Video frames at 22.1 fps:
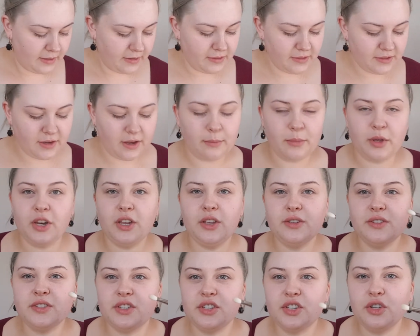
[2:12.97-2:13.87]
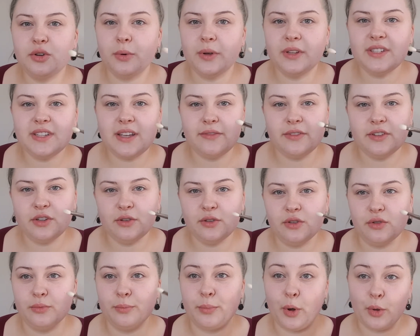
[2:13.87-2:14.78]
So I'm going to use a 217
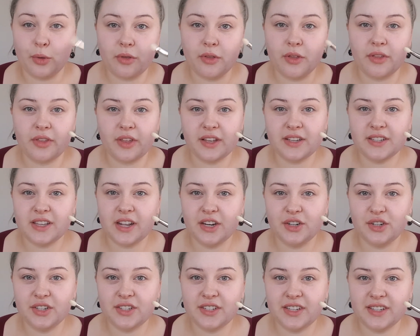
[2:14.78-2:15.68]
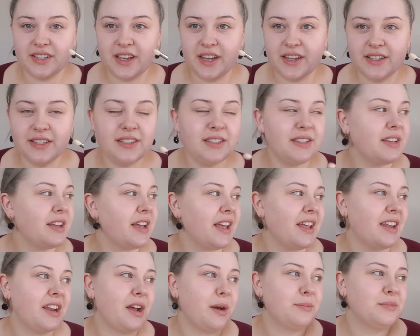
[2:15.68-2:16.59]
to do both of the things that I just discussed.
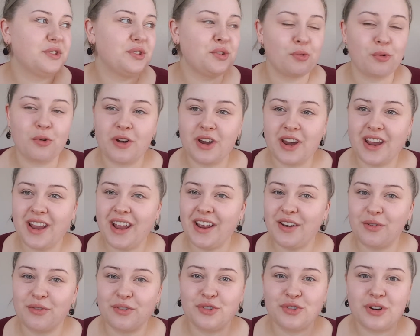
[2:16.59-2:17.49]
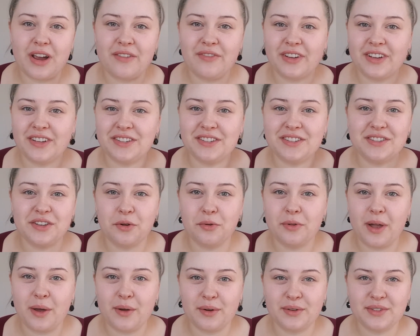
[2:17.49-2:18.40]
And I'm sorry, I know the traffic is so
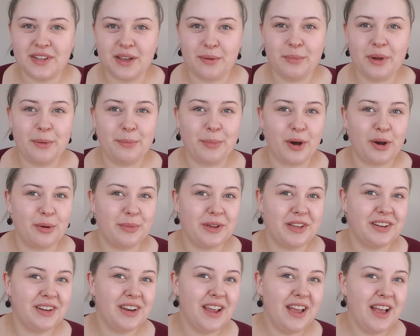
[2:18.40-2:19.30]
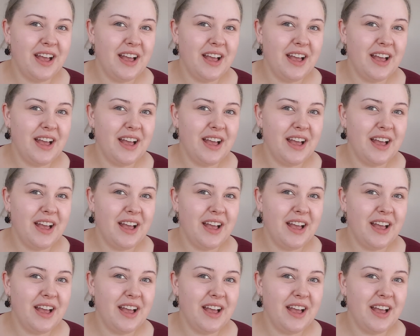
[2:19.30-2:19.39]
loud outside my apartment.